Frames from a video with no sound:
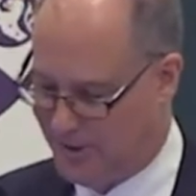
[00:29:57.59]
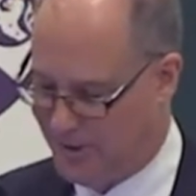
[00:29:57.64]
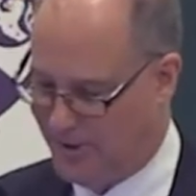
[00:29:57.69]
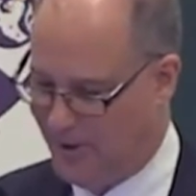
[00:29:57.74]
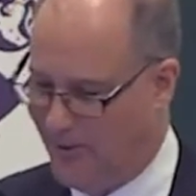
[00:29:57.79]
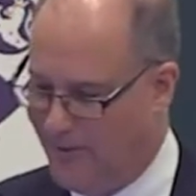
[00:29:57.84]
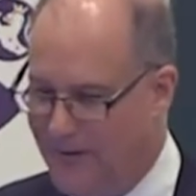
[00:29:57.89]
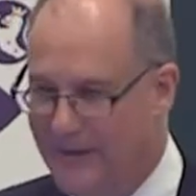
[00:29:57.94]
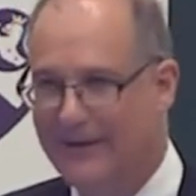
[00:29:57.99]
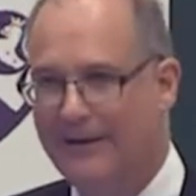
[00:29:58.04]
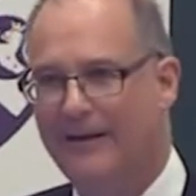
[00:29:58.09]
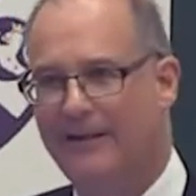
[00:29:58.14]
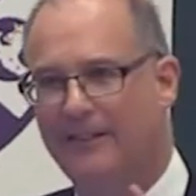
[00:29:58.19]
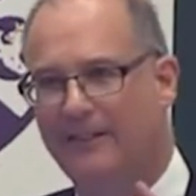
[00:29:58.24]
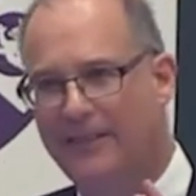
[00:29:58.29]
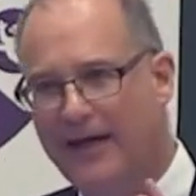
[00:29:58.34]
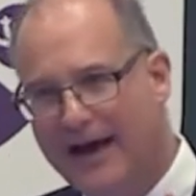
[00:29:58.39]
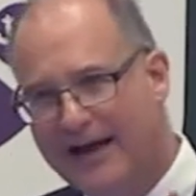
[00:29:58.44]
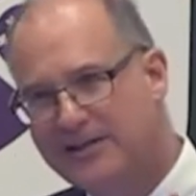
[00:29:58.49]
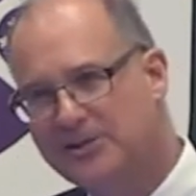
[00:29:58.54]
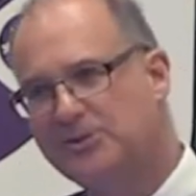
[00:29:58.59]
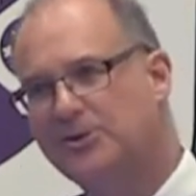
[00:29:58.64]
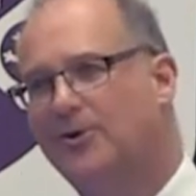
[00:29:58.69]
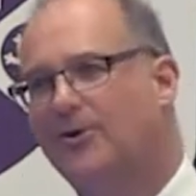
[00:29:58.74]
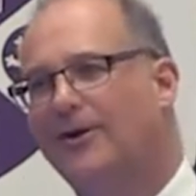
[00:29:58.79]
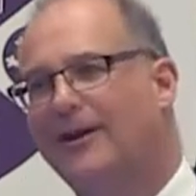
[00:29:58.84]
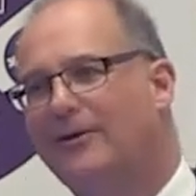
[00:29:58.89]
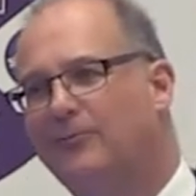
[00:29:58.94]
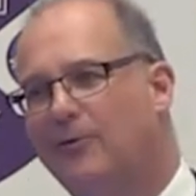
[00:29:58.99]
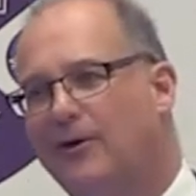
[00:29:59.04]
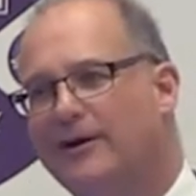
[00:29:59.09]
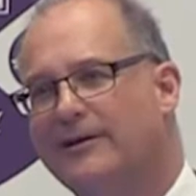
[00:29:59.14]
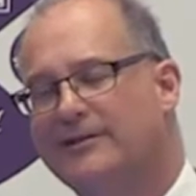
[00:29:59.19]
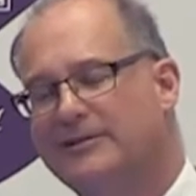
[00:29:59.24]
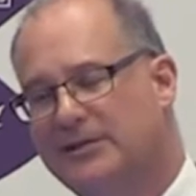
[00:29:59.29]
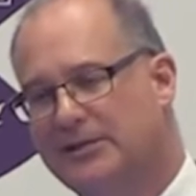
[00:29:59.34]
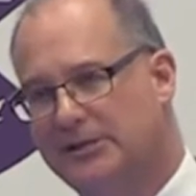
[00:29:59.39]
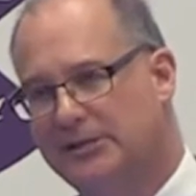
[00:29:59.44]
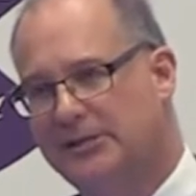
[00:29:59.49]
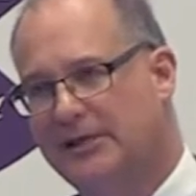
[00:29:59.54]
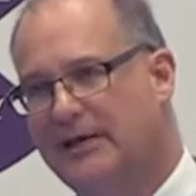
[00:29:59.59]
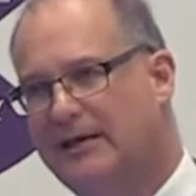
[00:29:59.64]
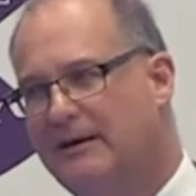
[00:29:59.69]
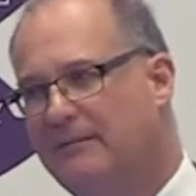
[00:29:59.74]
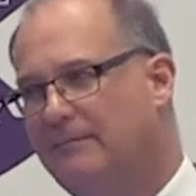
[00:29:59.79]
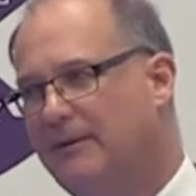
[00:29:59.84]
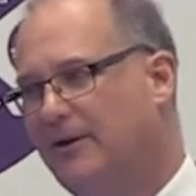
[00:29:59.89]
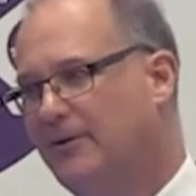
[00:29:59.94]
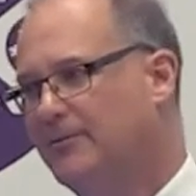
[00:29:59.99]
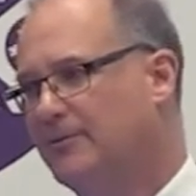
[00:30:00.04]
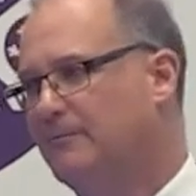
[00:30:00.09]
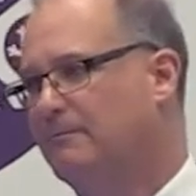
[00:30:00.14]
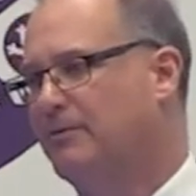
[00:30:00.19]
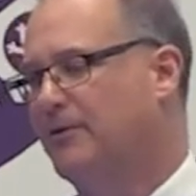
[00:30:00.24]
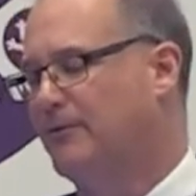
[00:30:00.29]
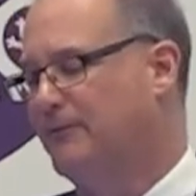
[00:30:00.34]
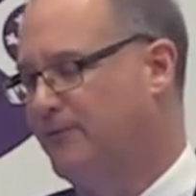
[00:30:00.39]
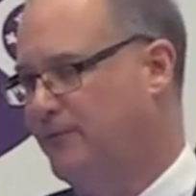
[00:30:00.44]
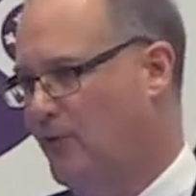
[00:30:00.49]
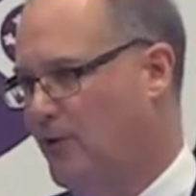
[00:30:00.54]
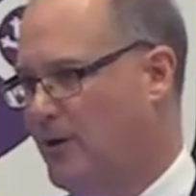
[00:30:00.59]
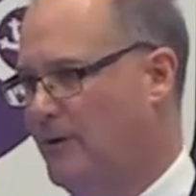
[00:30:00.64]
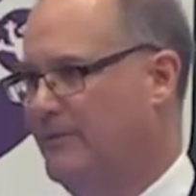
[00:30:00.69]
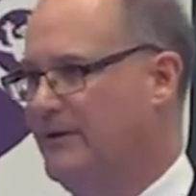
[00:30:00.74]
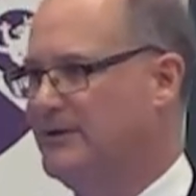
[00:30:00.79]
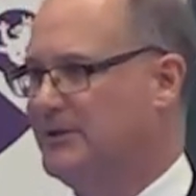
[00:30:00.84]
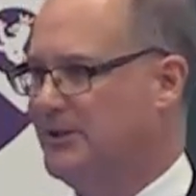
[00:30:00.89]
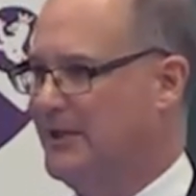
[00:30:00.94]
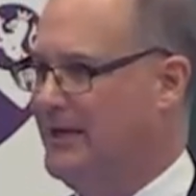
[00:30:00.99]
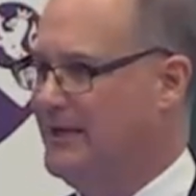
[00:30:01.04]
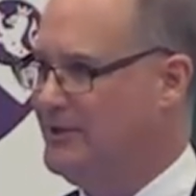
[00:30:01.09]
So that's all I wanted to say about performance.